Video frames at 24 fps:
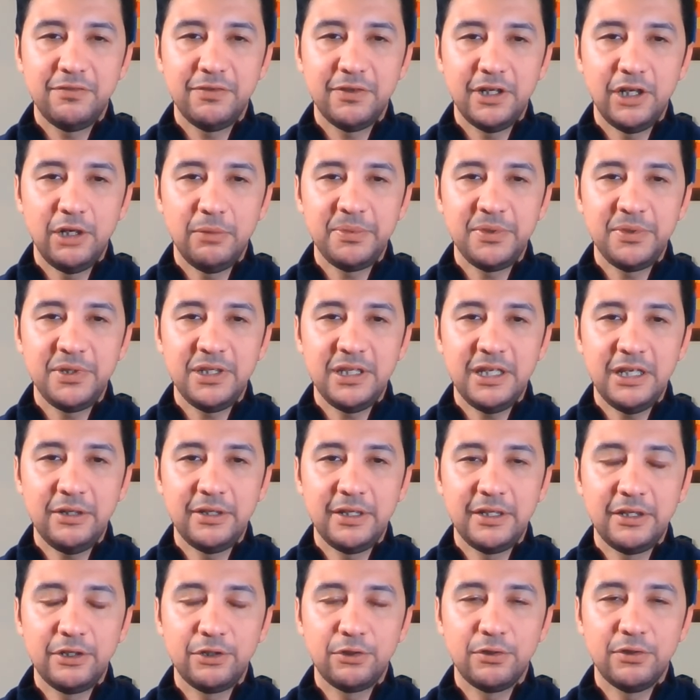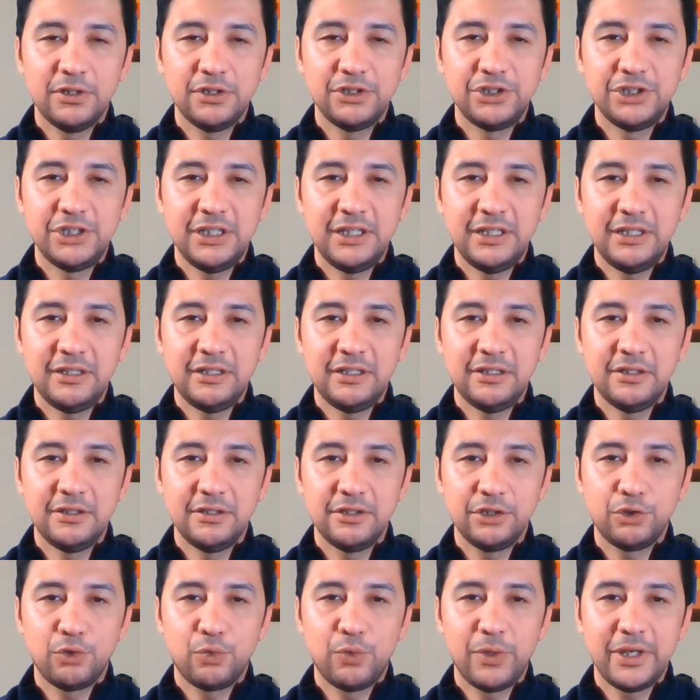helping you out and encouraging
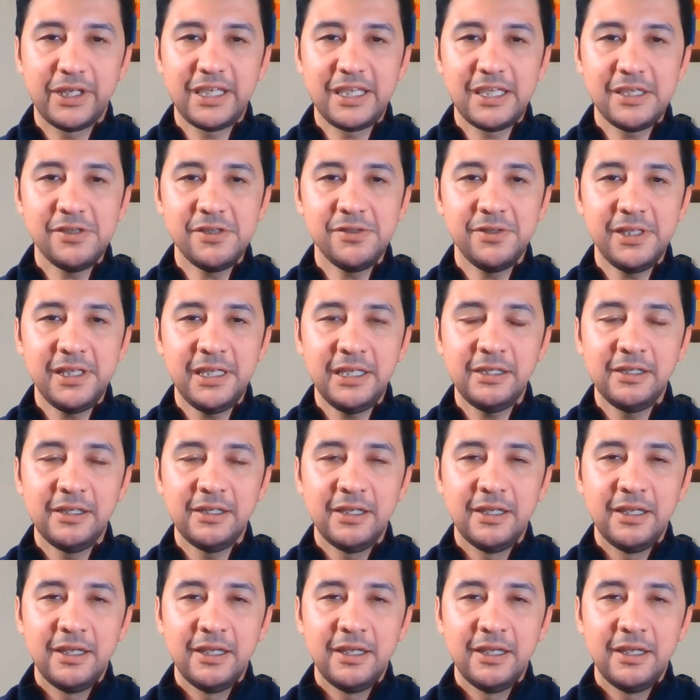quick healing.